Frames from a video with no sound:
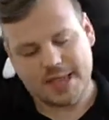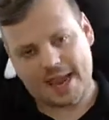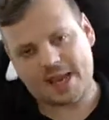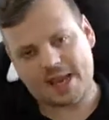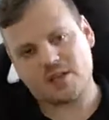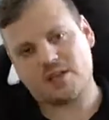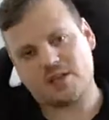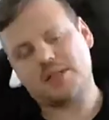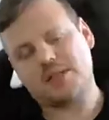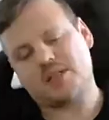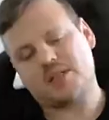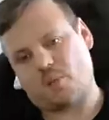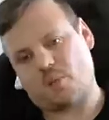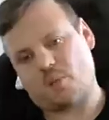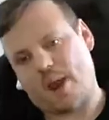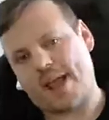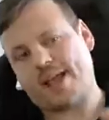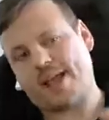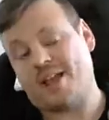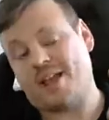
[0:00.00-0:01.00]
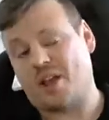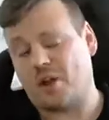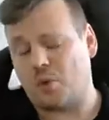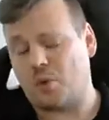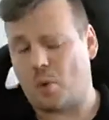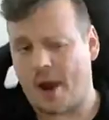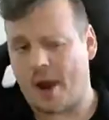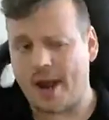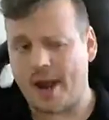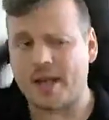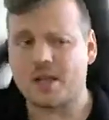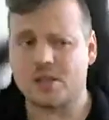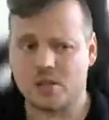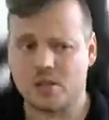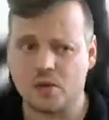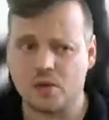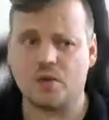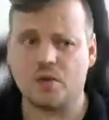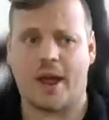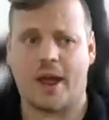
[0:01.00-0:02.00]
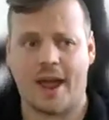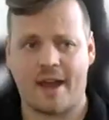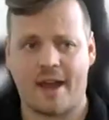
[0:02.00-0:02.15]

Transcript: actually Swagger requires you to